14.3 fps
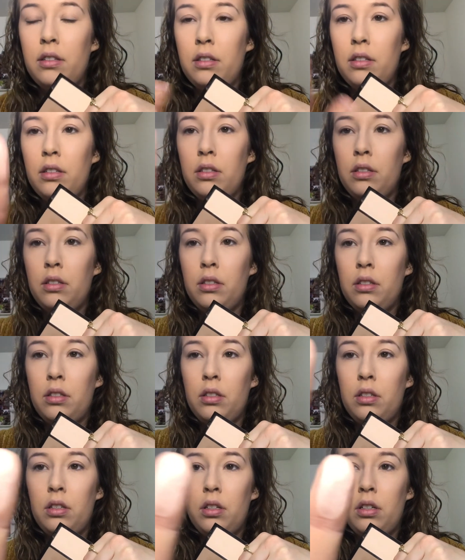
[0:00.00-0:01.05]

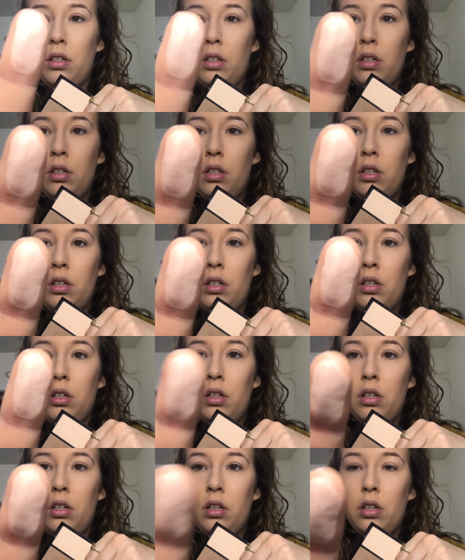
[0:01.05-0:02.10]

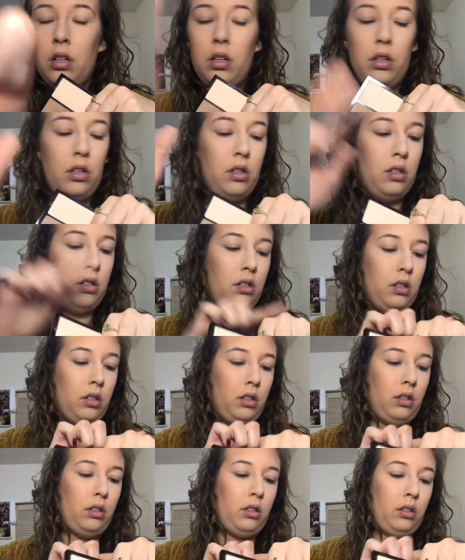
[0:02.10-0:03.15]

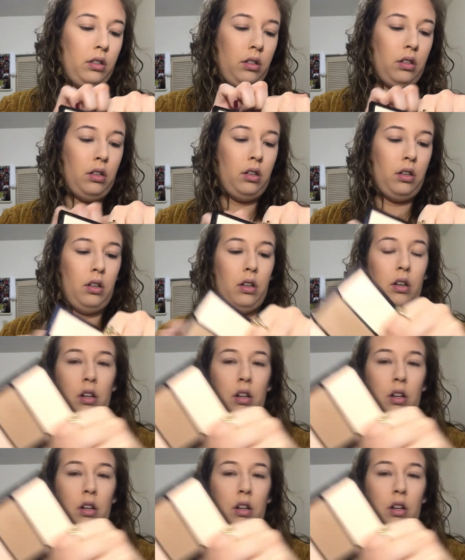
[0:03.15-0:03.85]
[no speech]